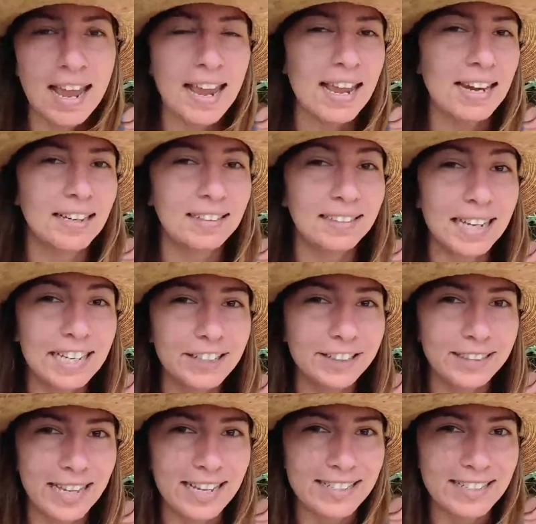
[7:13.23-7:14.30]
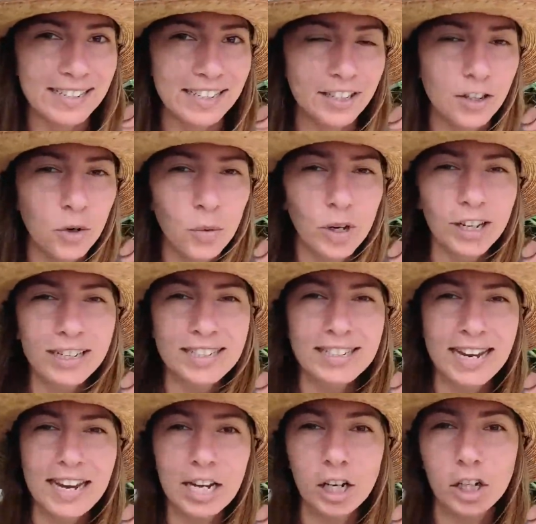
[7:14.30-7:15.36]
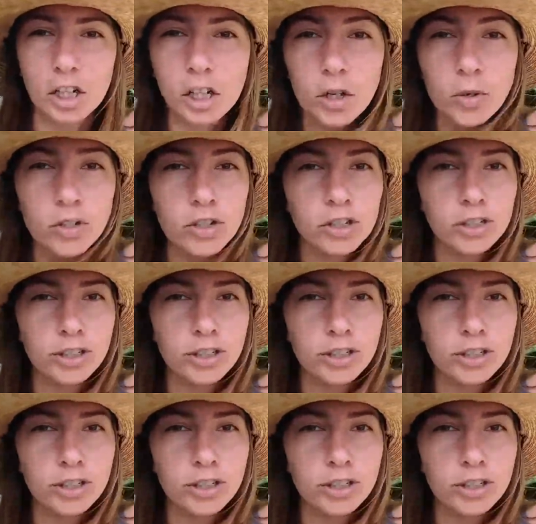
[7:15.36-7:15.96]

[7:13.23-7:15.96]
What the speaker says: In a later lesson, we're going to take a closer